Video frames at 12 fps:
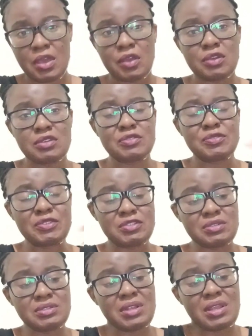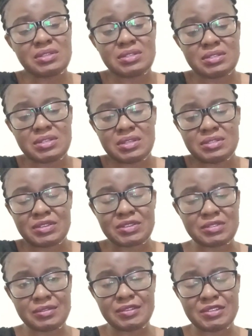Because if you choose less intense
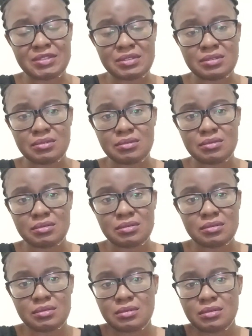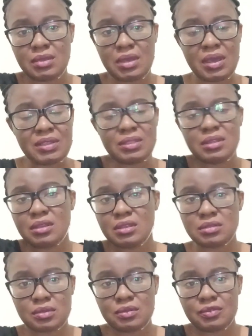activities, yeah, I think
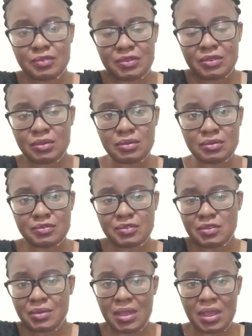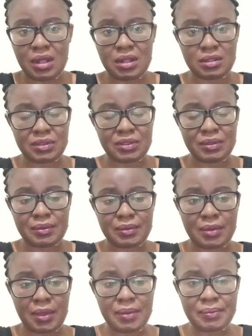it's good for you, for your health.
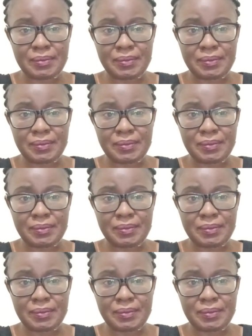Okay?